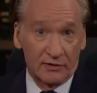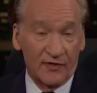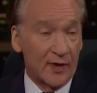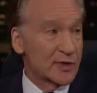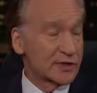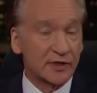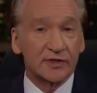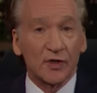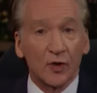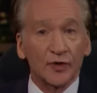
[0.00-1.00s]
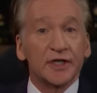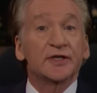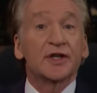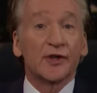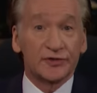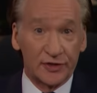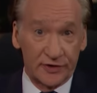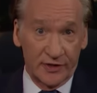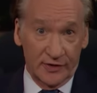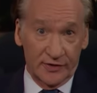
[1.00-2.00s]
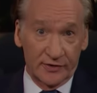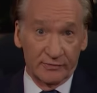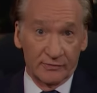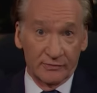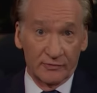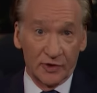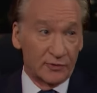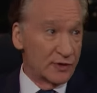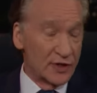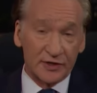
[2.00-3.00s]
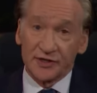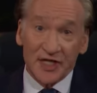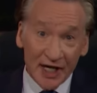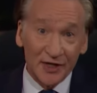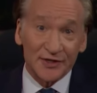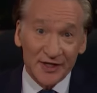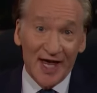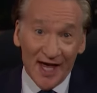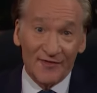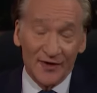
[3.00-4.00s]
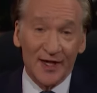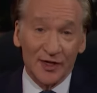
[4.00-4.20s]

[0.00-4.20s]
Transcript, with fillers: famously sold indulgences, which were just tickets to heaven